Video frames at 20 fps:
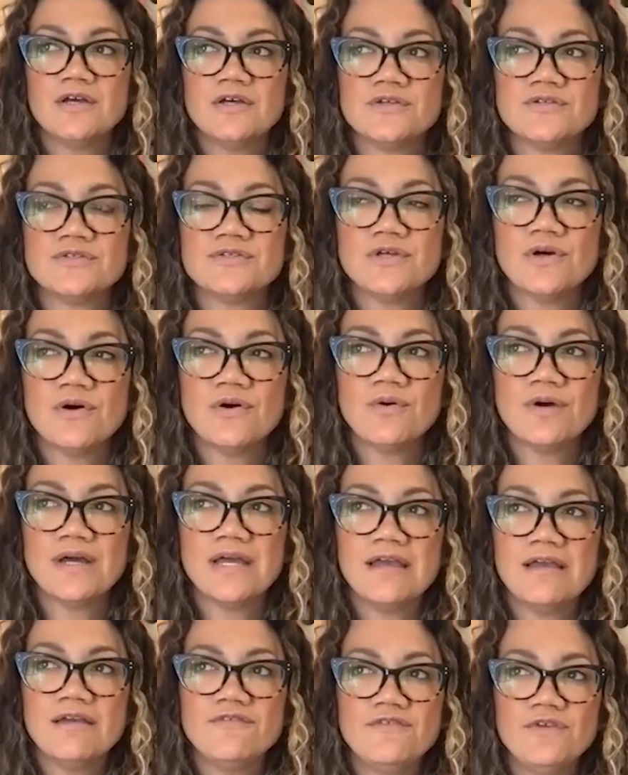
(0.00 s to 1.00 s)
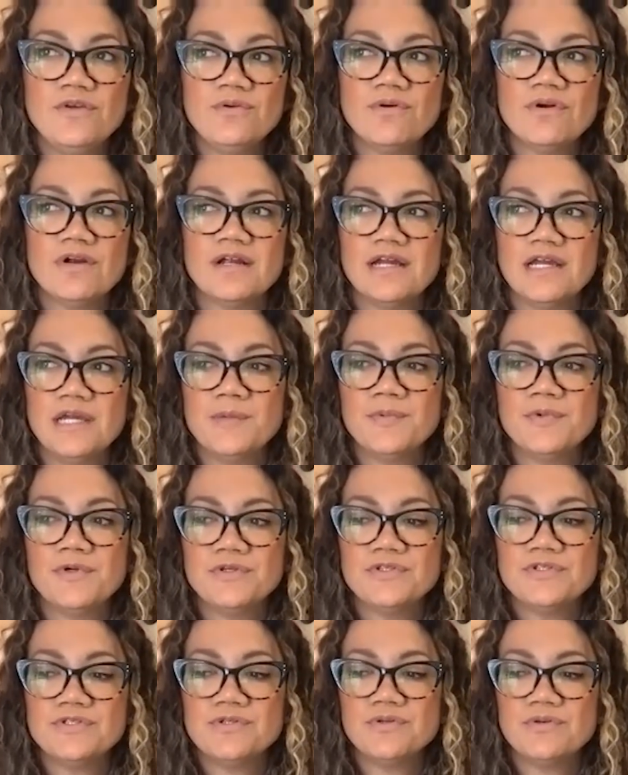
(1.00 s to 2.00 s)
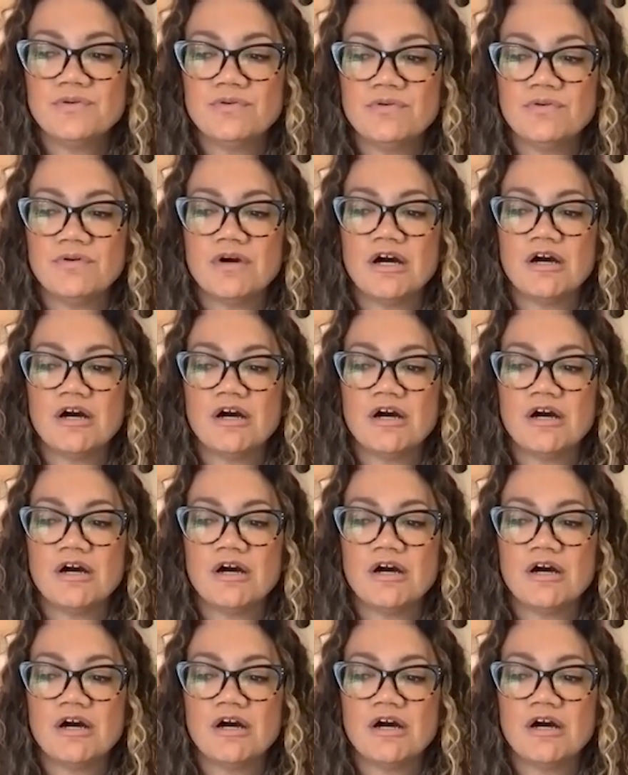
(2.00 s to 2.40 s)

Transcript: So if you are able to